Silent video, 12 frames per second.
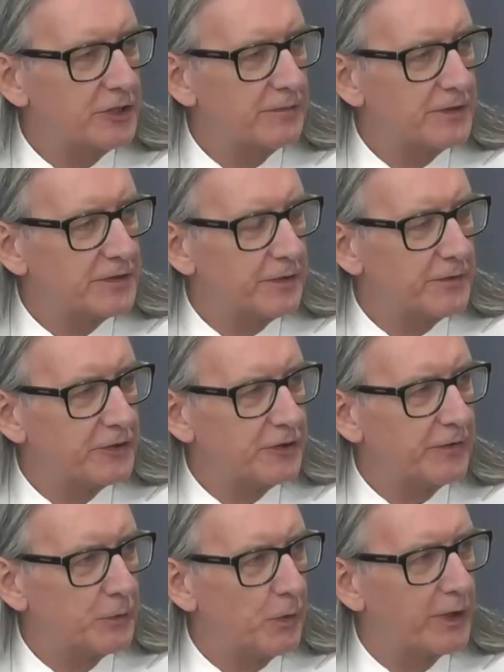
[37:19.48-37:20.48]
achieve a
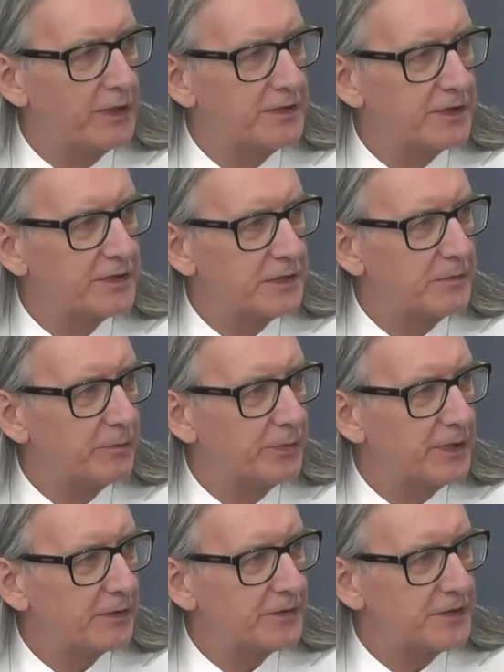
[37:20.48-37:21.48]
shift working system at
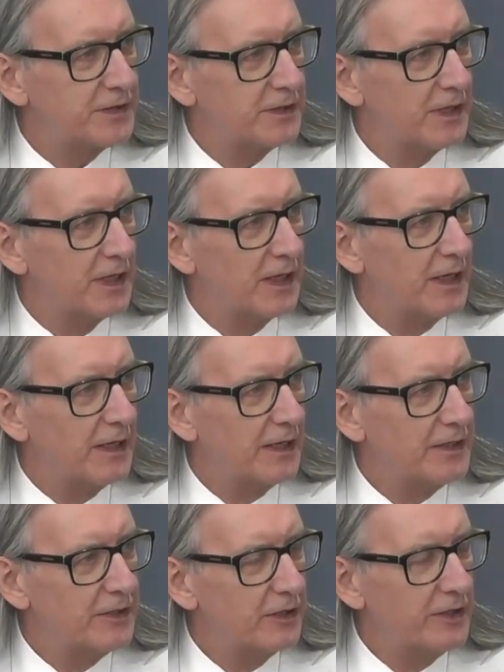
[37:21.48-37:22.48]
PFC
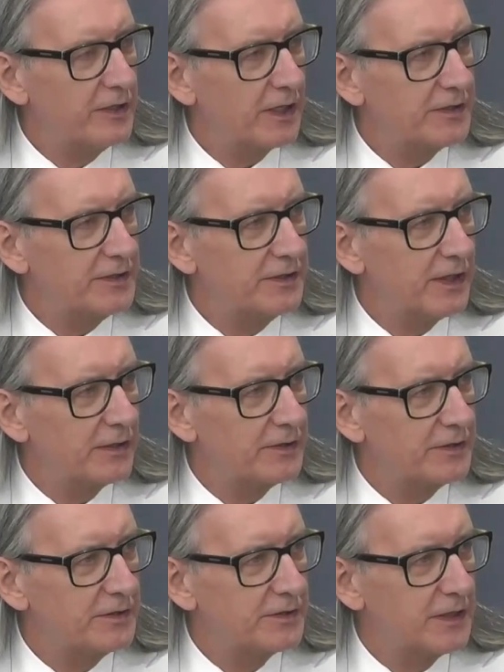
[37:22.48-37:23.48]
in the early
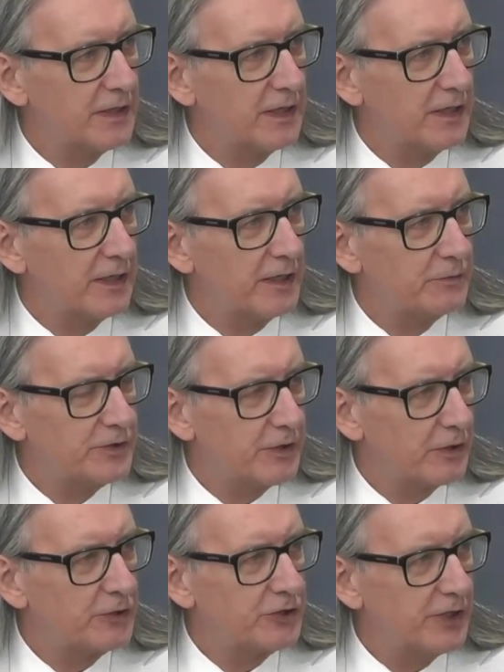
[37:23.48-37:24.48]
1990s, and it was
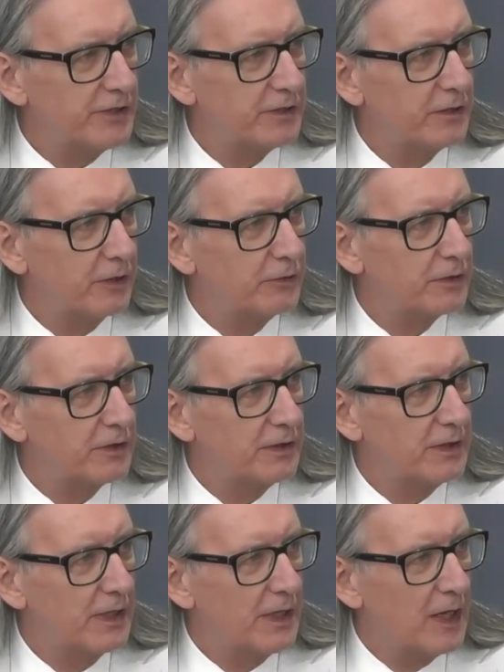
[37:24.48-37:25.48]
negotiated
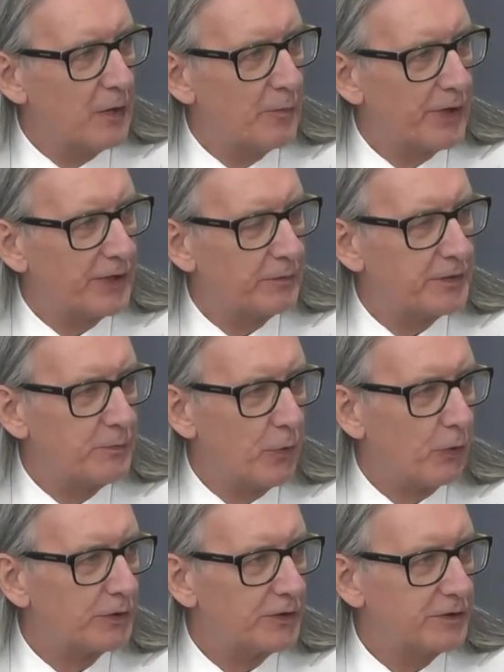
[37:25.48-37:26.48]
locally, but it was
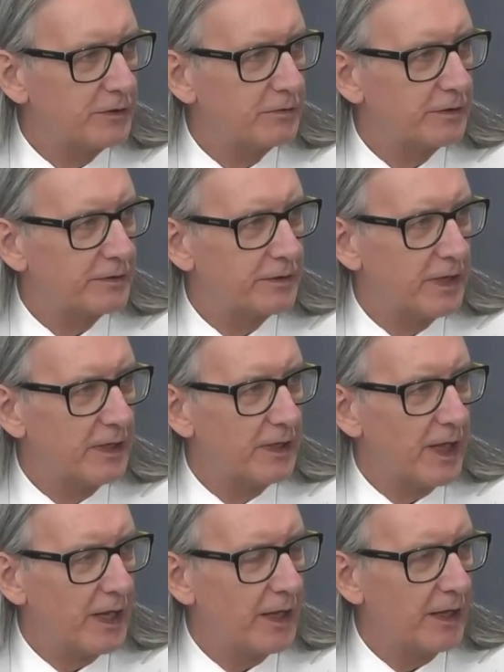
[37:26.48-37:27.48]
more to do with
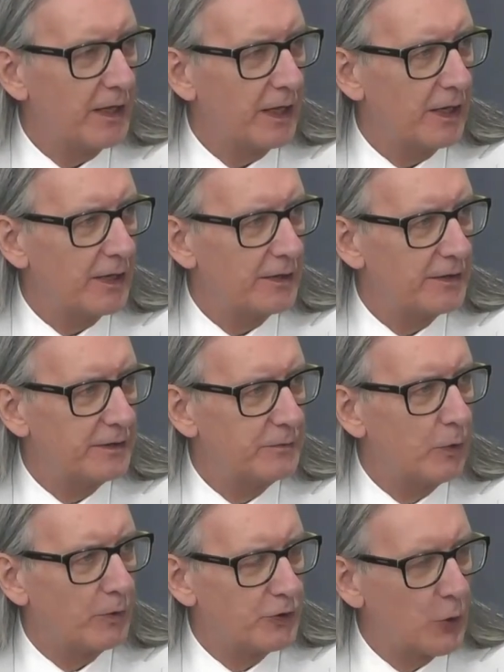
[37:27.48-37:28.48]

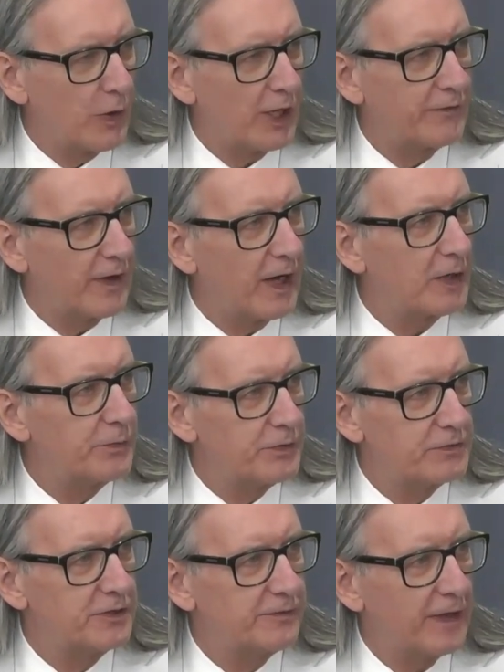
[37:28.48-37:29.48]
what was required for high
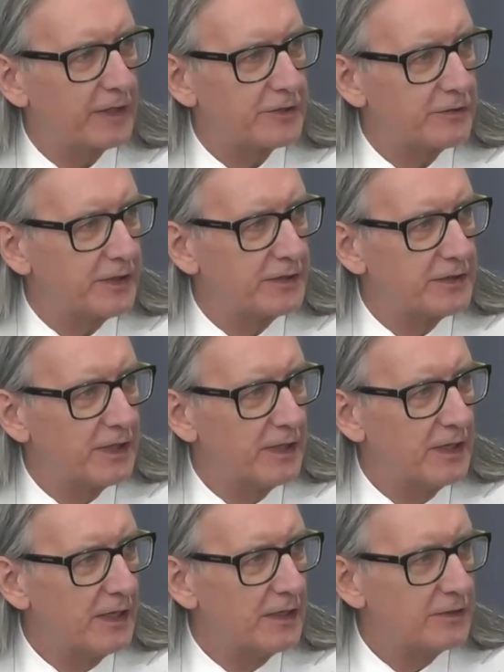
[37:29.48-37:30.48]
purity factor 8
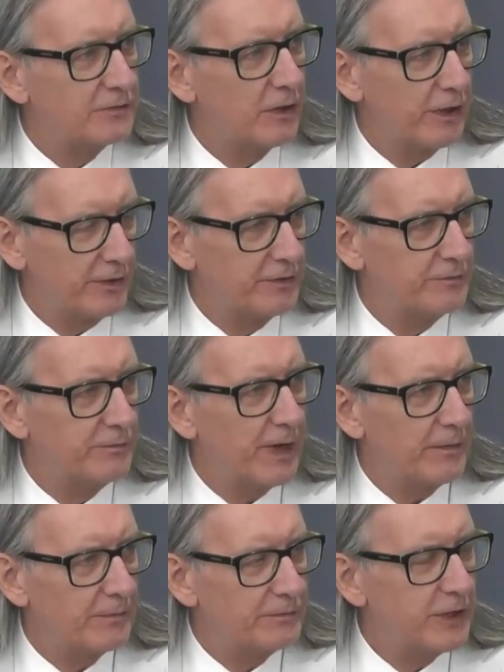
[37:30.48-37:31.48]
rather than
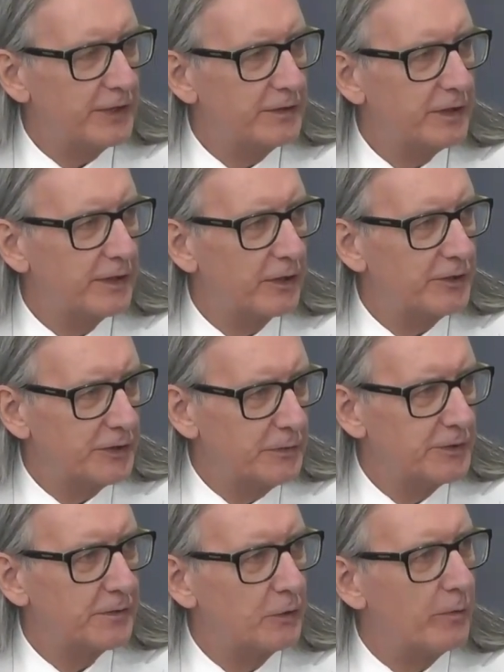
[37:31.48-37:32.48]
running the
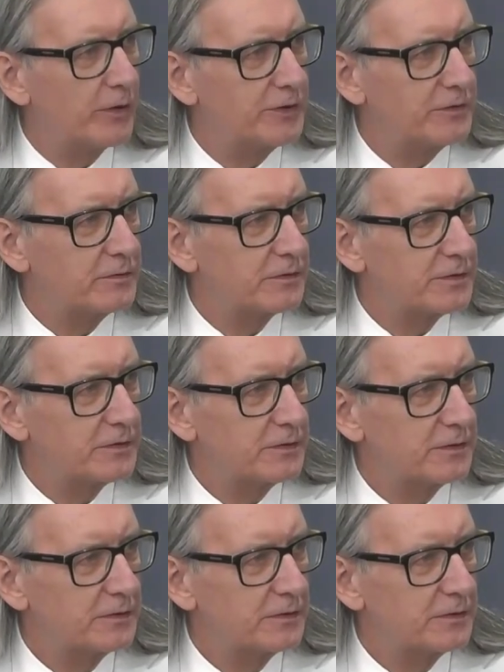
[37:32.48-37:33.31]
continuous flow modules.